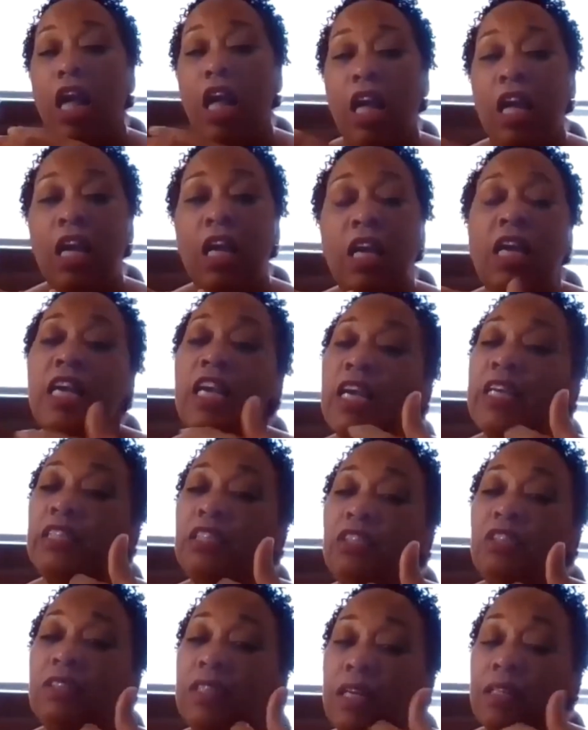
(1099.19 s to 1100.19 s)
and it
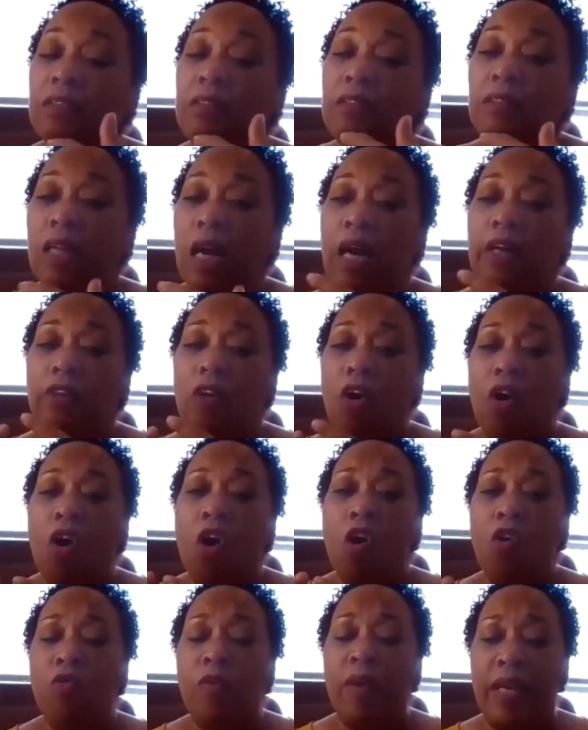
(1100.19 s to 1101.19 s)
does not
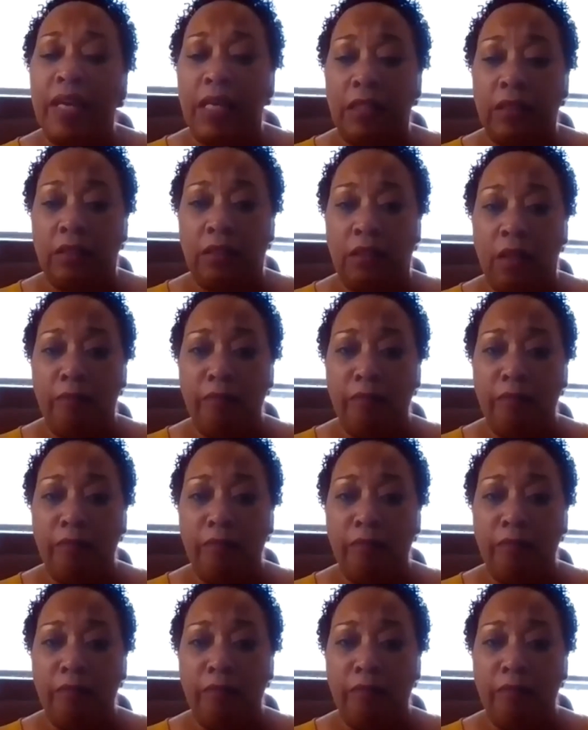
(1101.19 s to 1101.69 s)
always